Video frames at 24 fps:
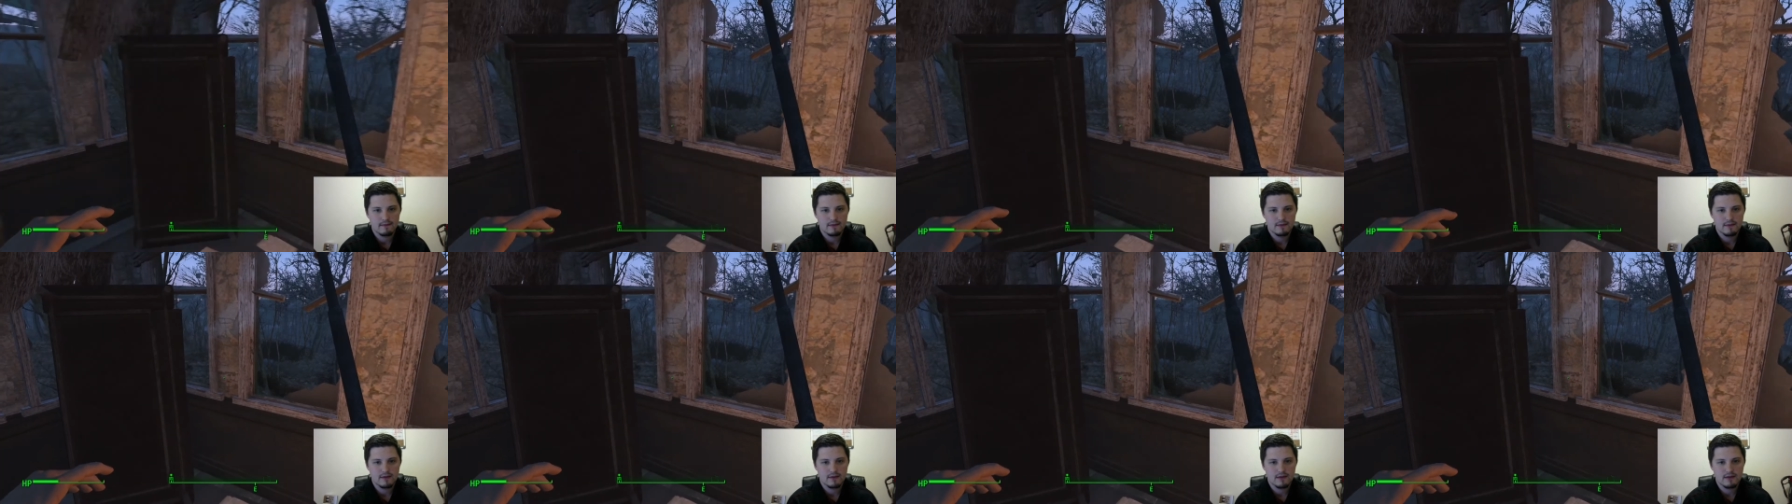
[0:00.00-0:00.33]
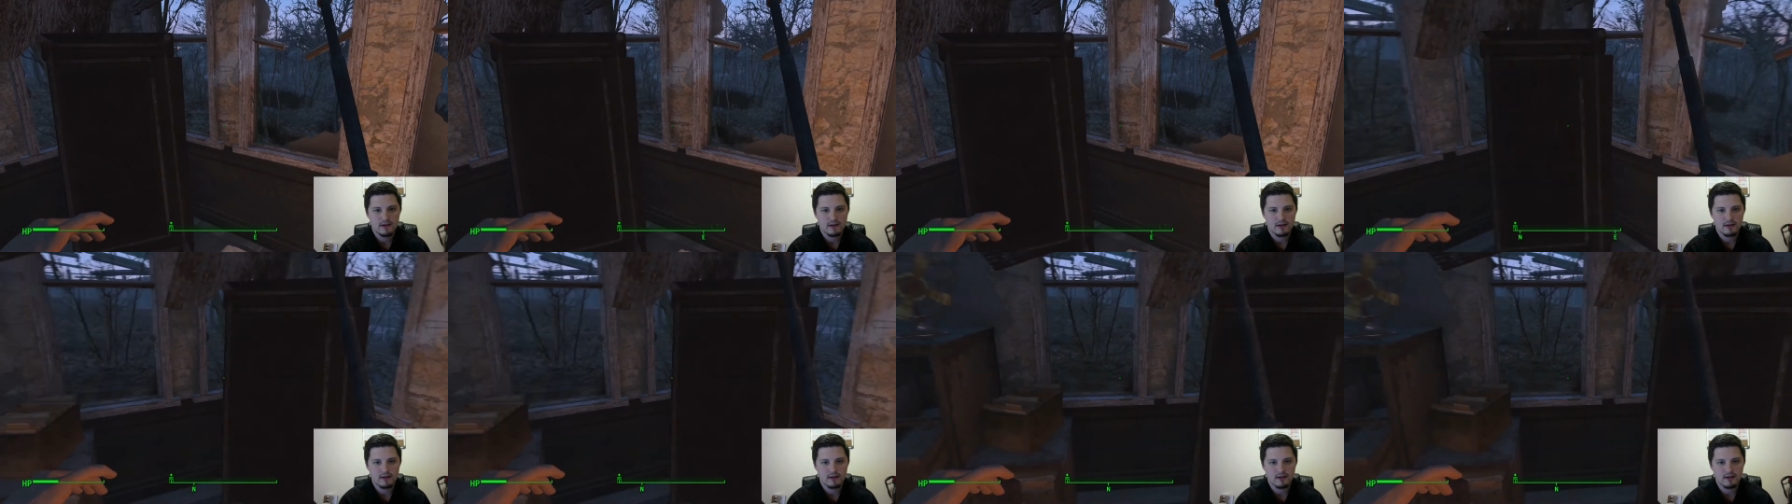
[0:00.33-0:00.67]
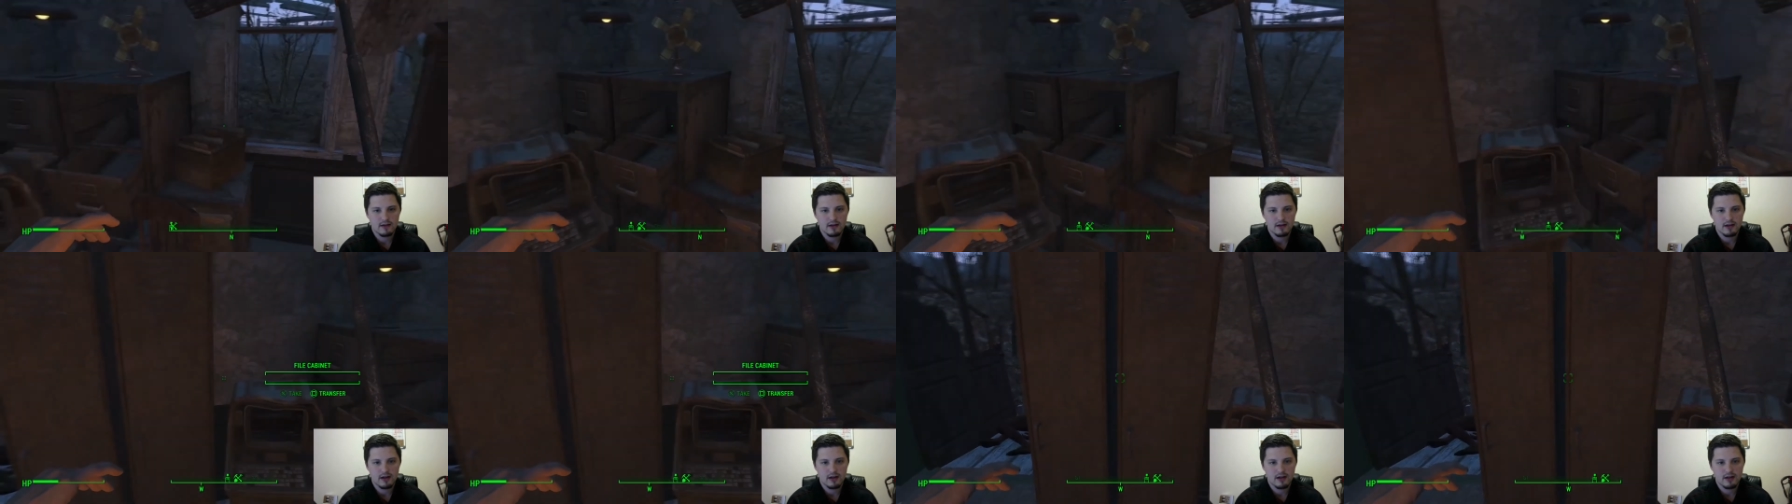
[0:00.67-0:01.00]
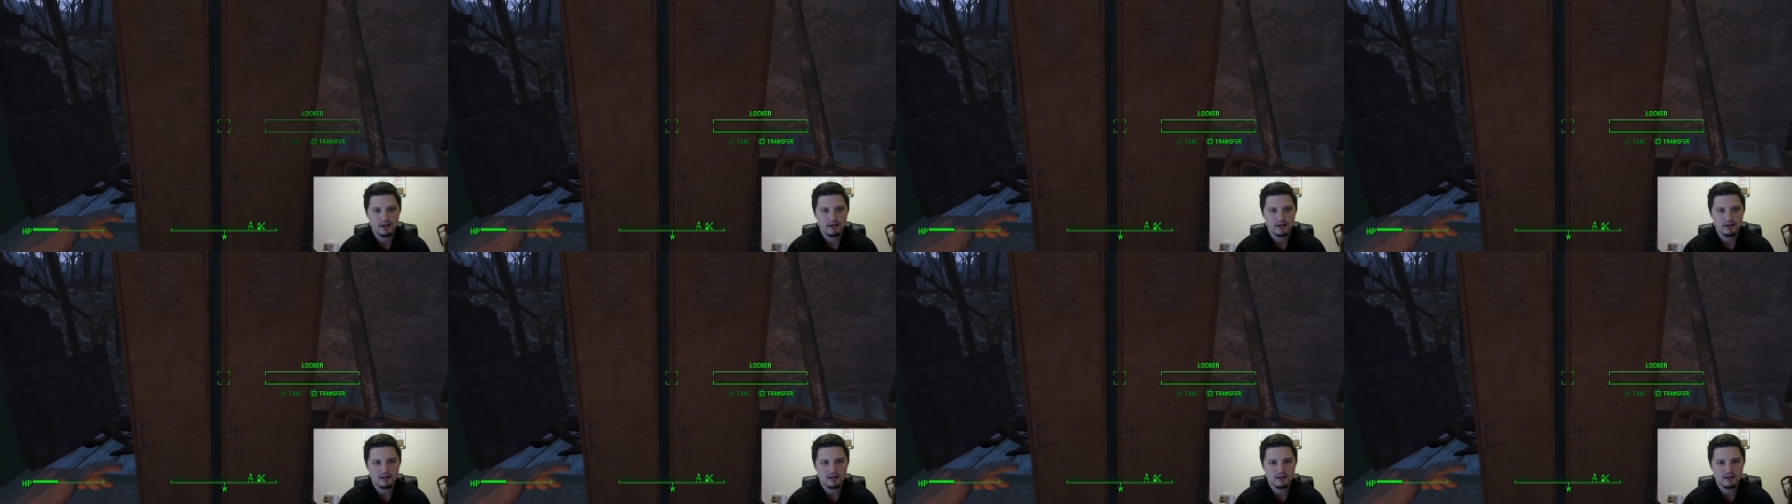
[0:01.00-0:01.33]
Nothing in any
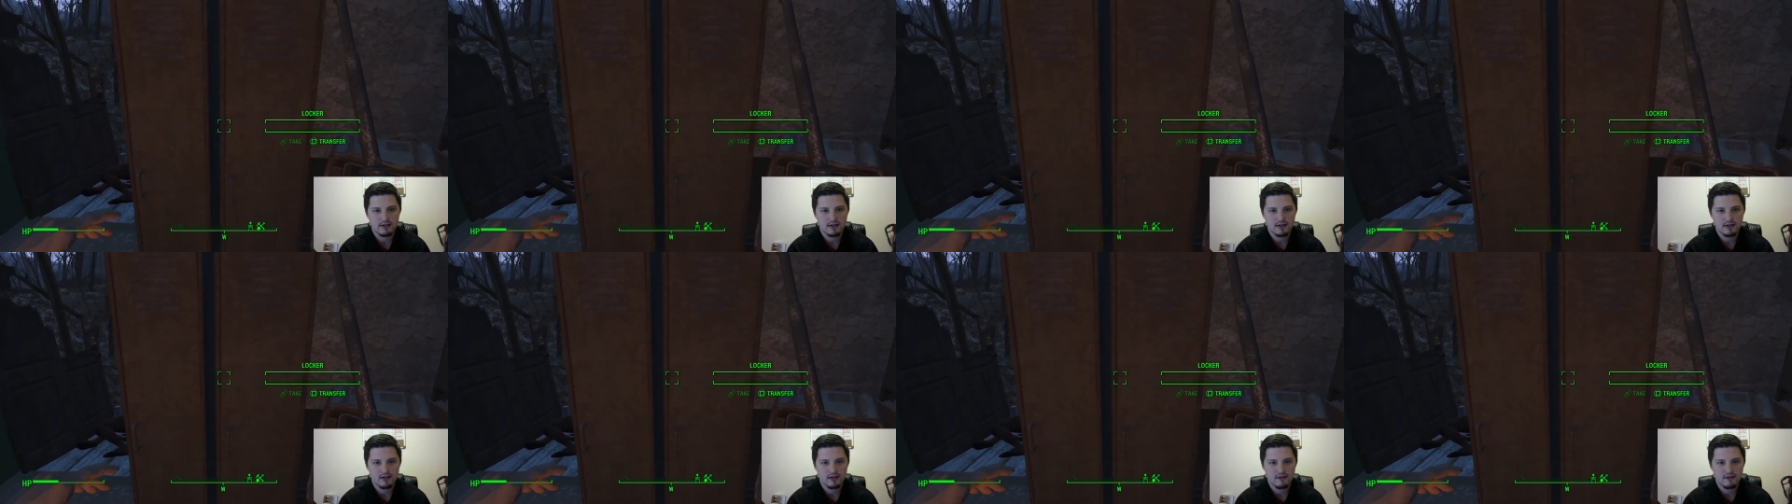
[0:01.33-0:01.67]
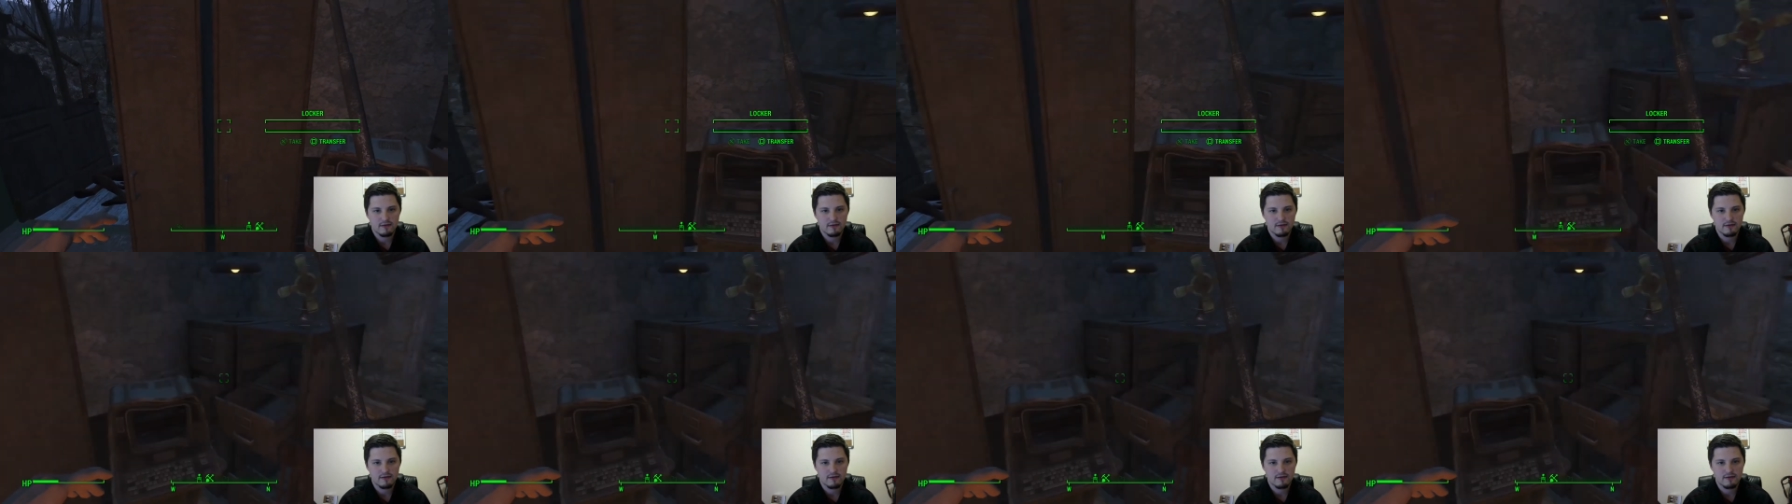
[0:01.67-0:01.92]
of this stuff.